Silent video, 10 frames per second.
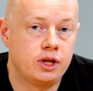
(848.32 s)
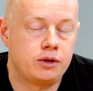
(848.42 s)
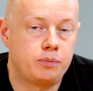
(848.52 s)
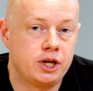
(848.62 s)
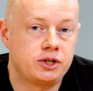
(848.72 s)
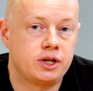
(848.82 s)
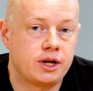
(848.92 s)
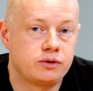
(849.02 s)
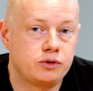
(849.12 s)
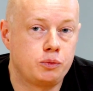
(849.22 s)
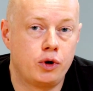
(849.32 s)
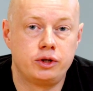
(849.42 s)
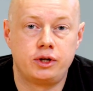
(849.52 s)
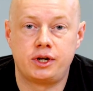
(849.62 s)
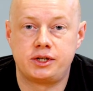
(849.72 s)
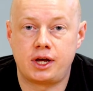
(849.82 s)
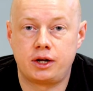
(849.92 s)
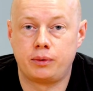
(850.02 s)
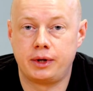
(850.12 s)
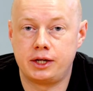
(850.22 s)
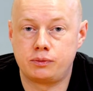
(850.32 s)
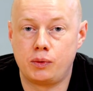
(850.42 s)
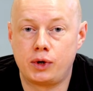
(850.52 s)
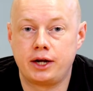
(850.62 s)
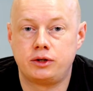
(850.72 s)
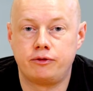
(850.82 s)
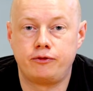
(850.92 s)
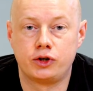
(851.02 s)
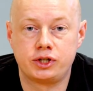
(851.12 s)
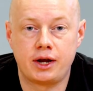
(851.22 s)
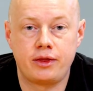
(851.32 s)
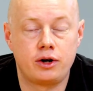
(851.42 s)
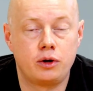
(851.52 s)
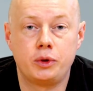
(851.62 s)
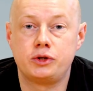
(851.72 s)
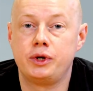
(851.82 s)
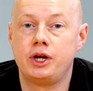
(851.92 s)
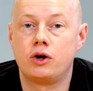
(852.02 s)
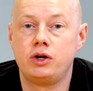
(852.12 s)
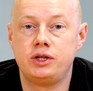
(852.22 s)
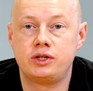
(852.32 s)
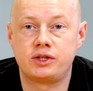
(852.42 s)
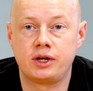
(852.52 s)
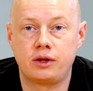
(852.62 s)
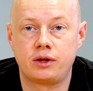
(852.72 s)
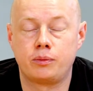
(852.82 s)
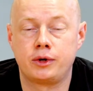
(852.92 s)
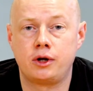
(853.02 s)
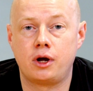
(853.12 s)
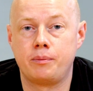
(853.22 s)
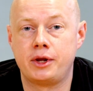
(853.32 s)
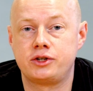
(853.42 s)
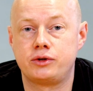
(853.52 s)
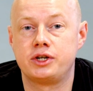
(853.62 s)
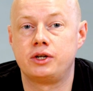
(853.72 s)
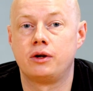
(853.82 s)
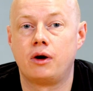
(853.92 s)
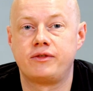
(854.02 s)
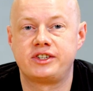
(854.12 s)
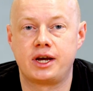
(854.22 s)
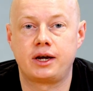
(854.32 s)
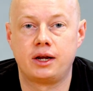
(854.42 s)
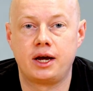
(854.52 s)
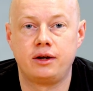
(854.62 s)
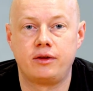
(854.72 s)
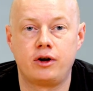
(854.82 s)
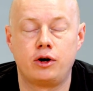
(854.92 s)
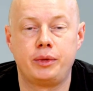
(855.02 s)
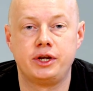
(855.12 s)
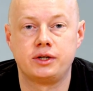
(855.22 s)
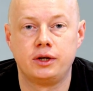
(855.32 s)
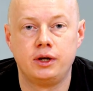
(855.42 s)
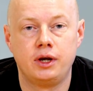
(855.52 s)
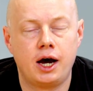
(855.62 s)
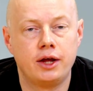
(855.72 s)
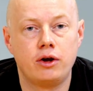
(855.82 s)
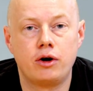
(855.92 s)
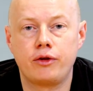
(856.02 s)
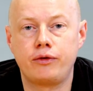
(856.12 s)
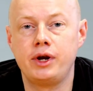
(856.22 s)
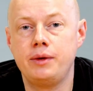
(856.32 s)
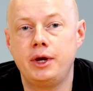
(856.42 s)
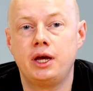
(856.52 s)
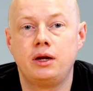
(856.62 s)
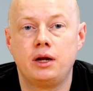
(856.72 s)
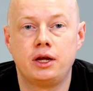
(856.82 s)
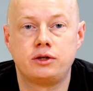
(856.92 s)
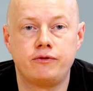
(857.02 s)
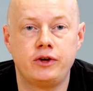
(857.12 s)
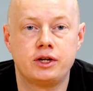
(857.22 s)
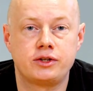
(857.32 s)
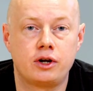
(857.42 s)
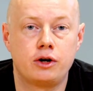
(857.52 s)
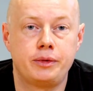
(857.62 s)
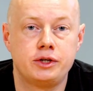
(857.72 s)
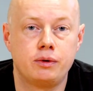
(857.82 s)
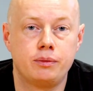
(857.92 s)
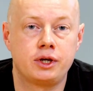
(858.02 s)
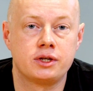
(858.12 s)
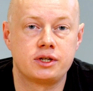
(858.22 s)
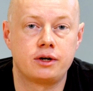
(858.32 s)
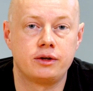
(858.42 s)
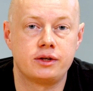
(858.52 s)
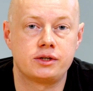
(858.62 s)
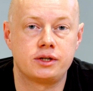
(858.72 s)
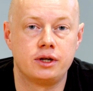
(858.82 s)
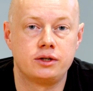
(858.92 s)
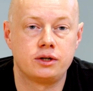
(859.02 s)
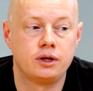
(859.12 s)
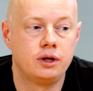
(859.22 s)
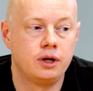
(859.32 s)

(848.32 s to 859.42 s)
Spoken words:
that the patient hasn't responded as adequately as we would like to the first-line therapies, we now need to think about administration of second-line therapies. And there are 3 main intravenous therapies we would consider at this stage: